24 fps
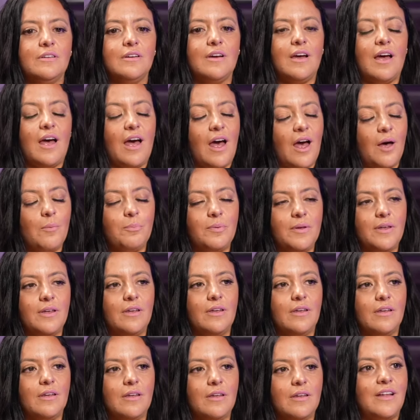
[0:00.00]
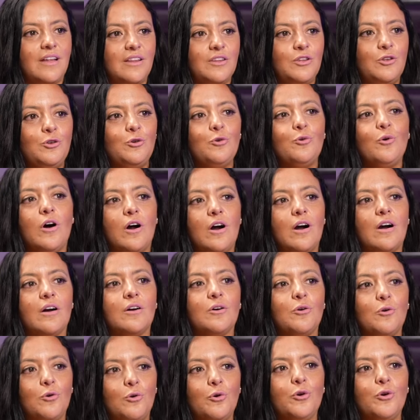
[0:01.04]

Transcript: happy that you are